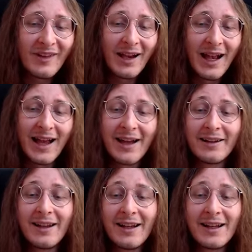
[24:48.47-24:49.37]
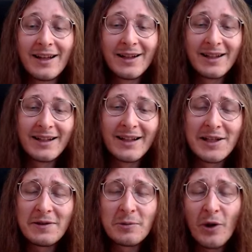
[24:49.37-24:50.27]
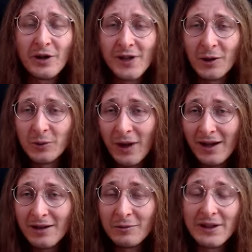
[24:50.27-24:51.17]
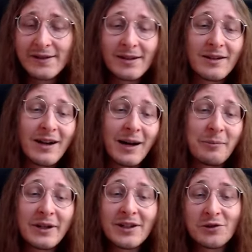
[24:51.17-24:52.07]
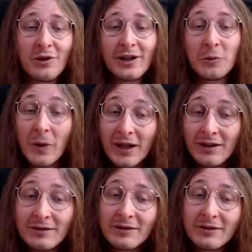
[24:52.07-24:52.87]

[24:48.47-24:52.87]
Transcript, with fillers: and if it works out well, which I'm pretty sure it will,